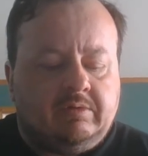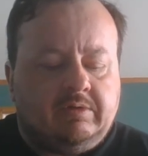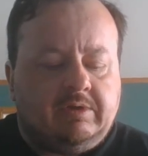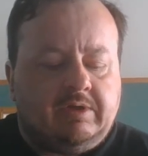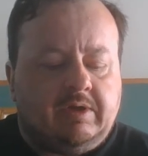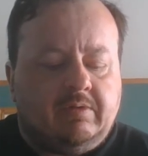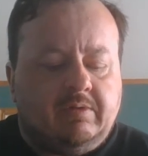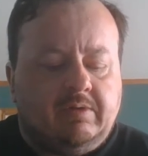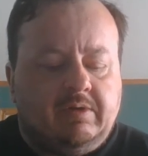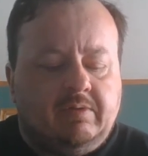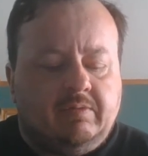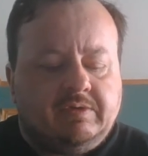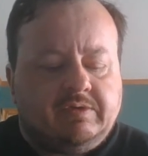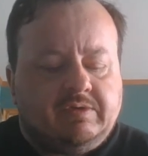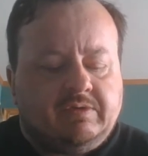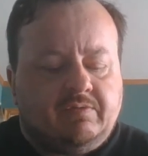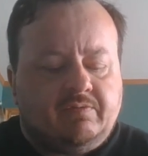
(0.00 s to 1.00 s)
Now he
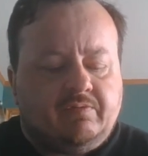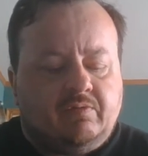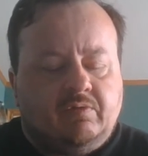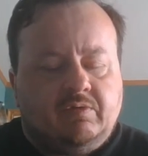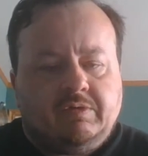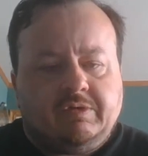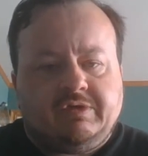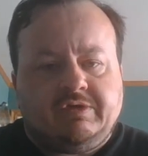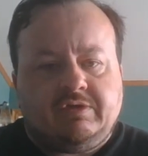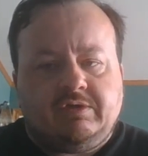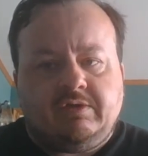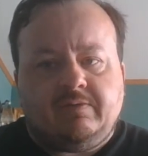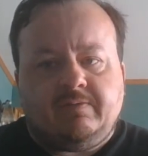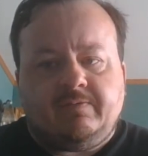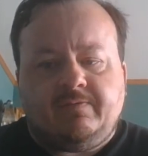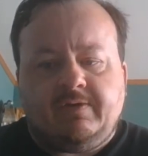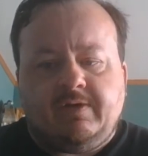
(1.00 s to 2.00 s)
was, of course,
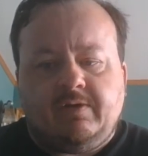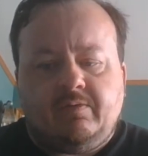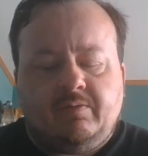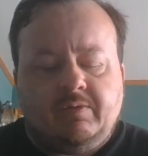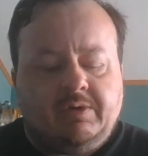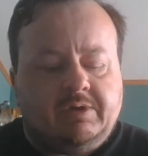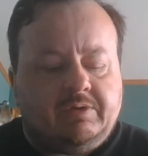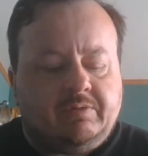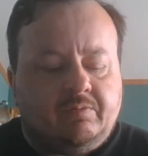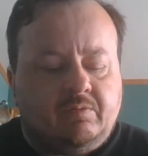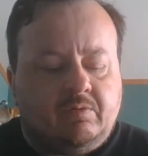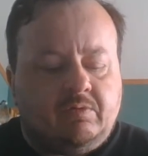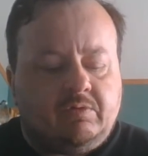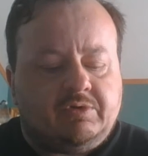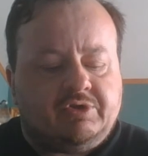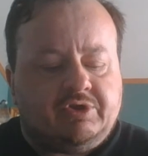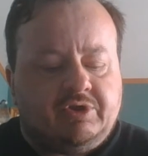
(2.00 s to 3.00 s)
the featherweight
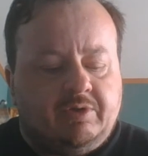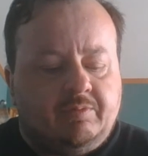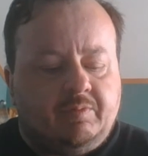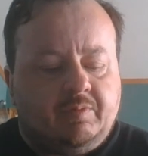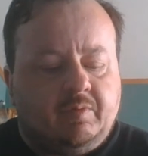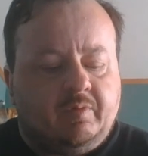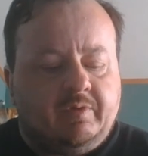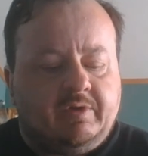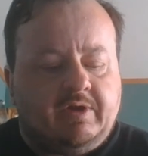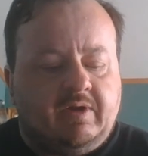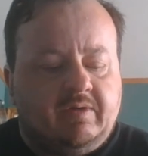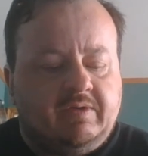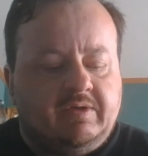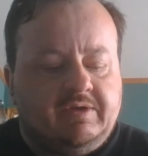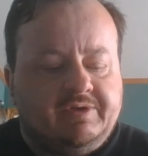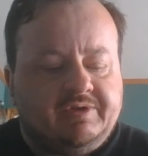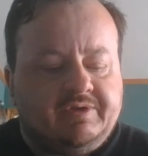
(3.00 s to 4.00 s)
world champion. Now
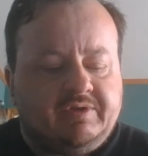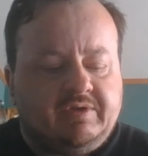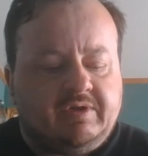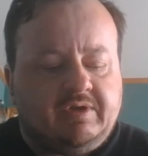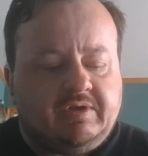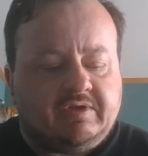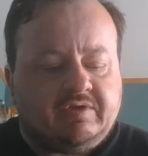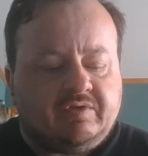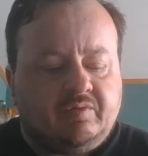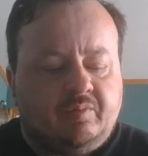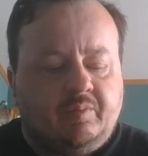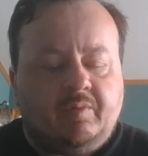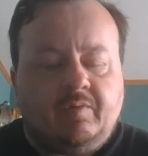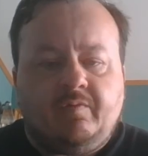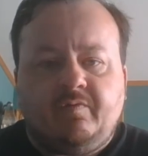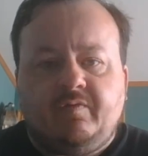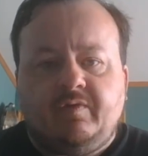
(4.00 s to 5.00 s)
he's a
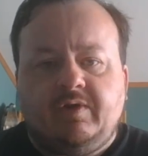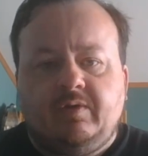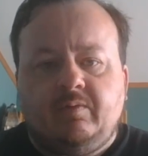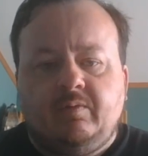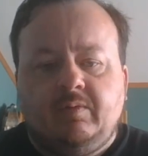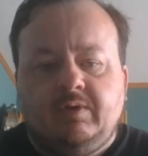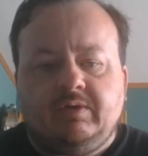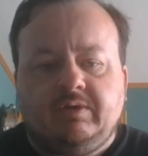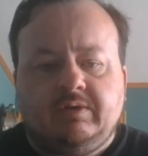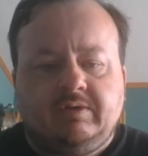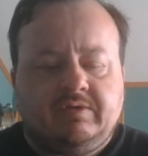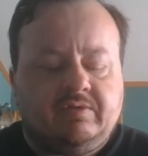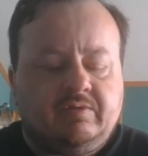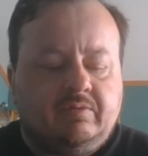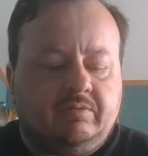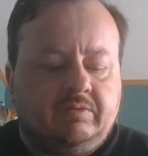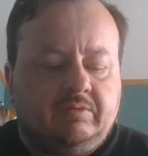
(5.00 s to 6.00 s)
super featherweight.
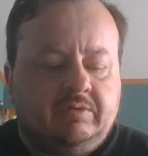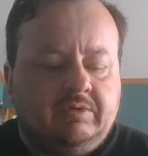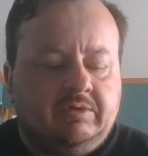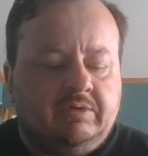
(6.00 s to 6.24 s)
So,